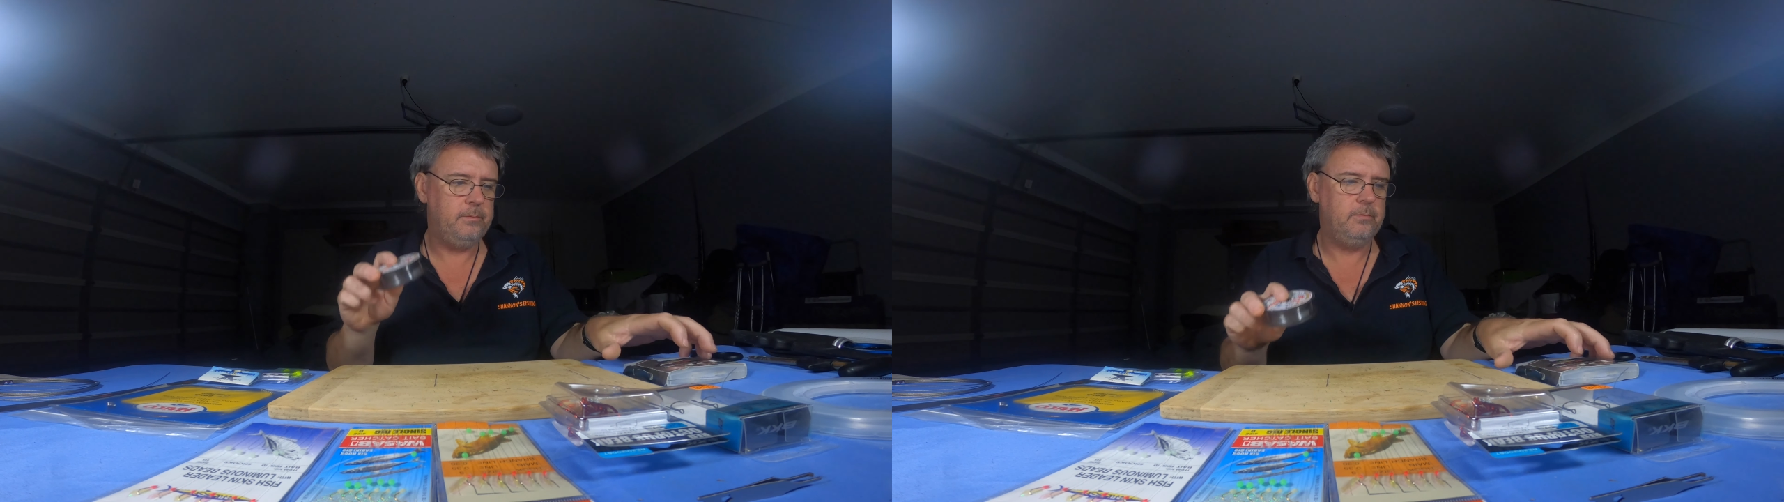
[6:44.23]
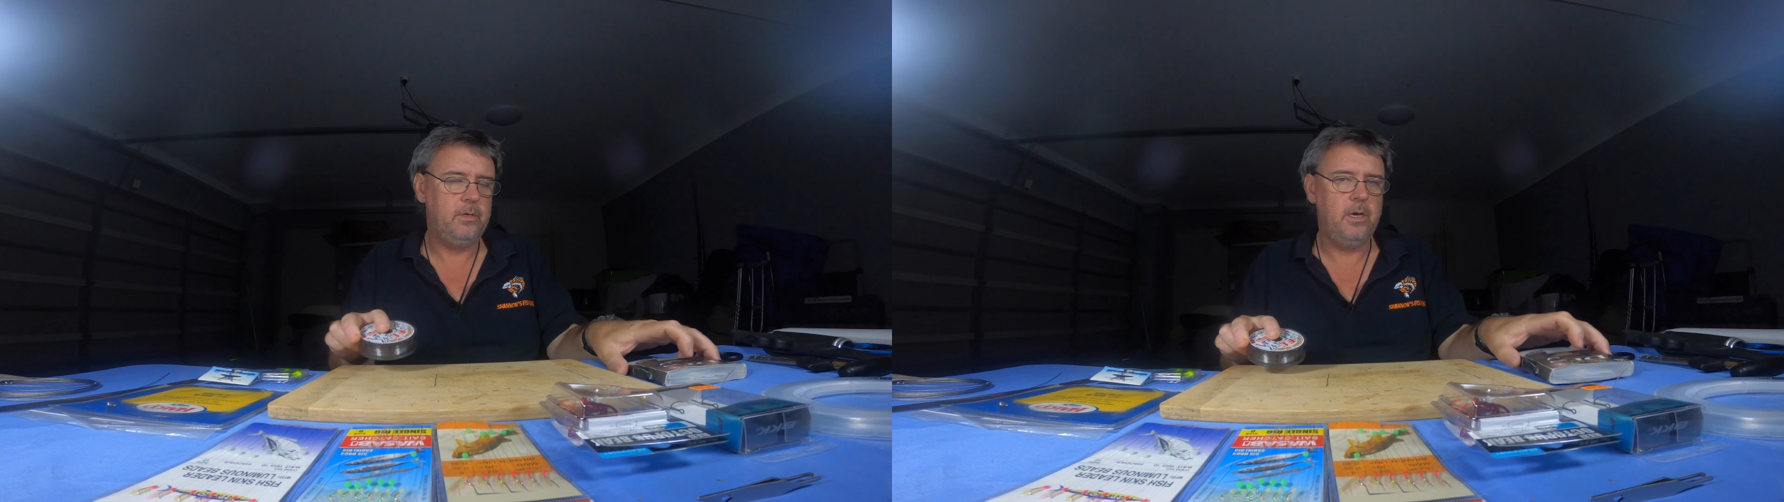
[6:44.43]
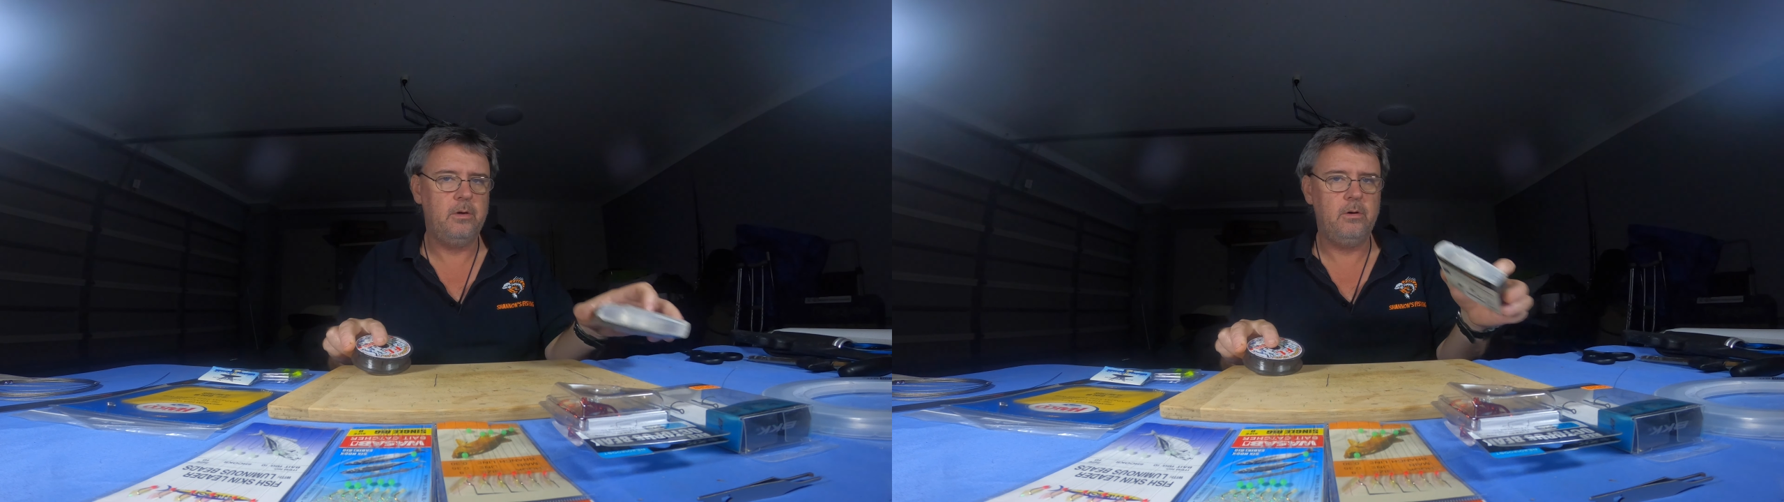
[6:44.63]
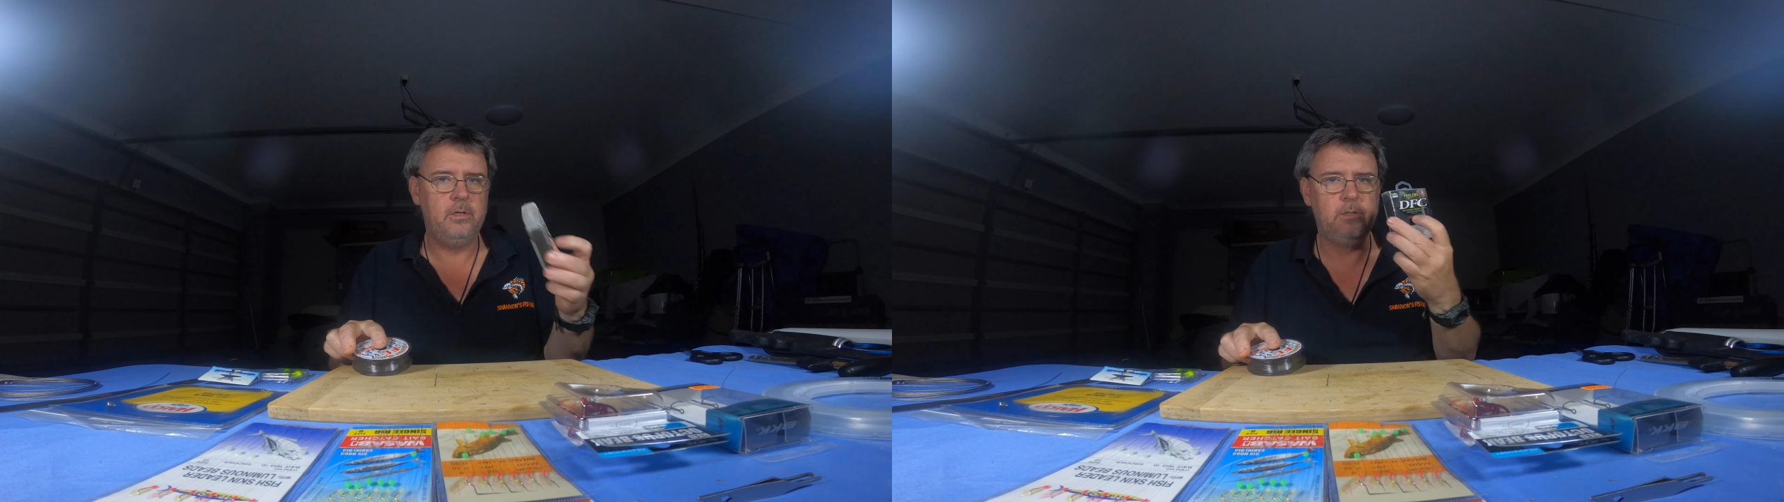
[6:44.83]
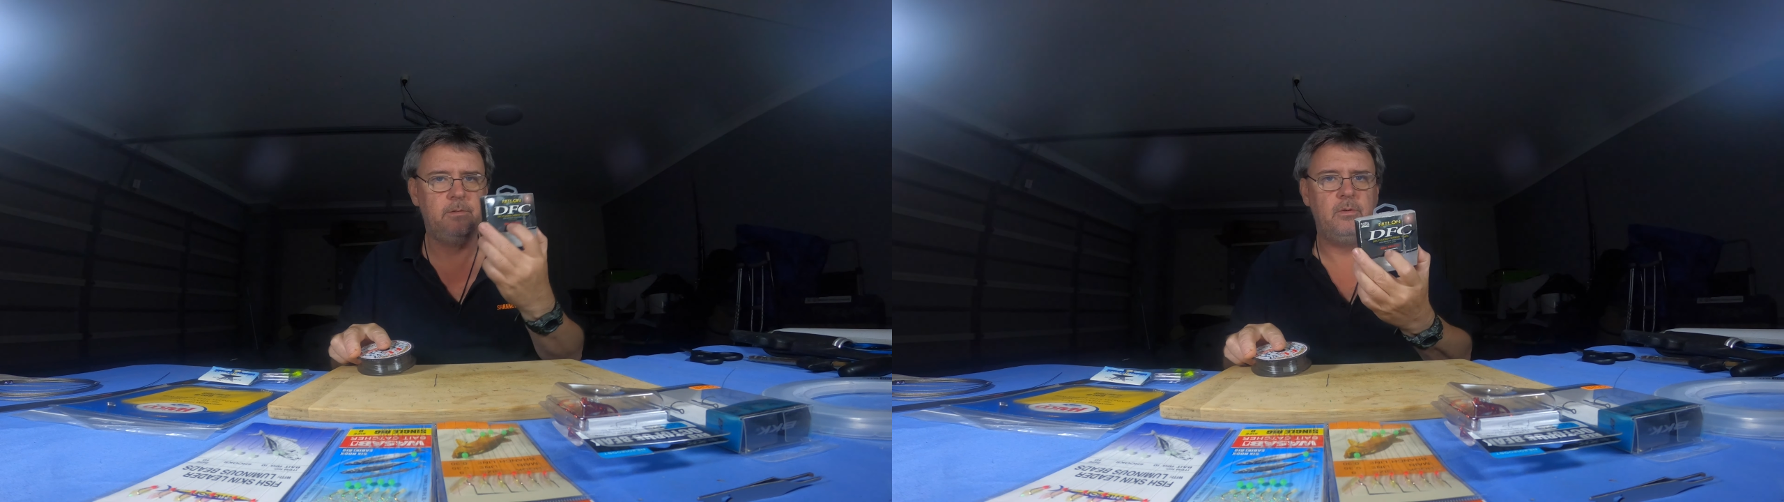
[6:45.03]
Okay,
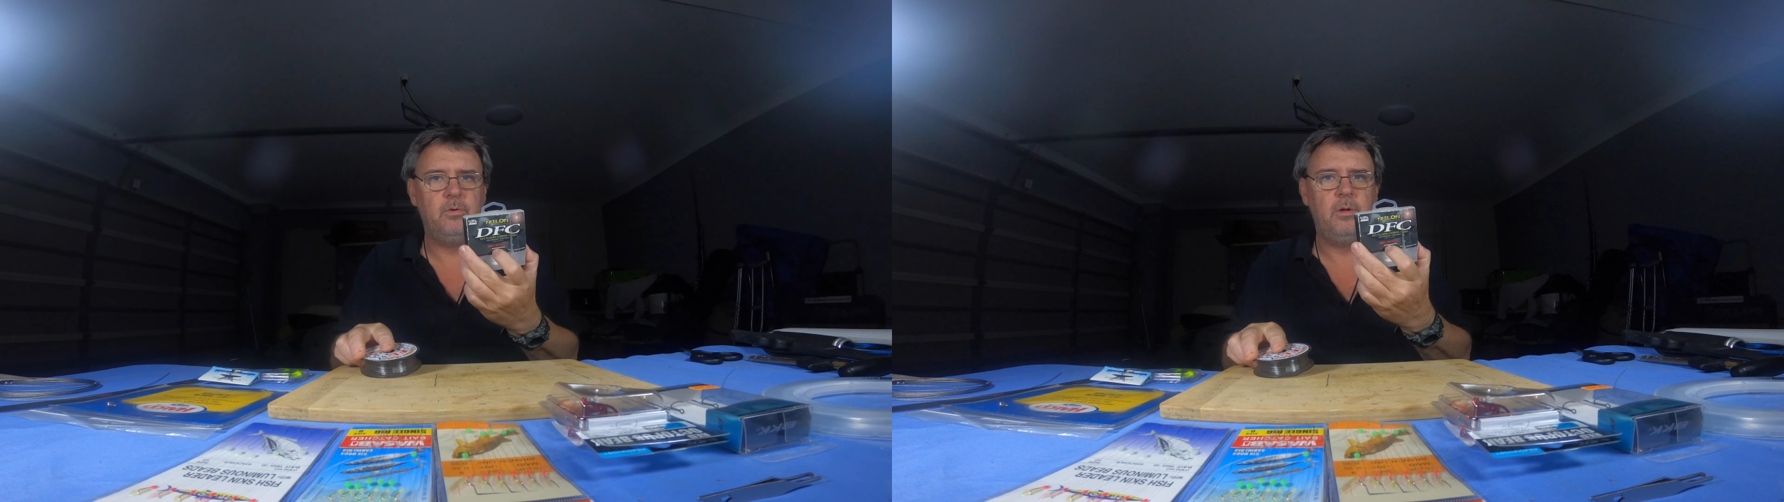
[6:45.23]
guys. So when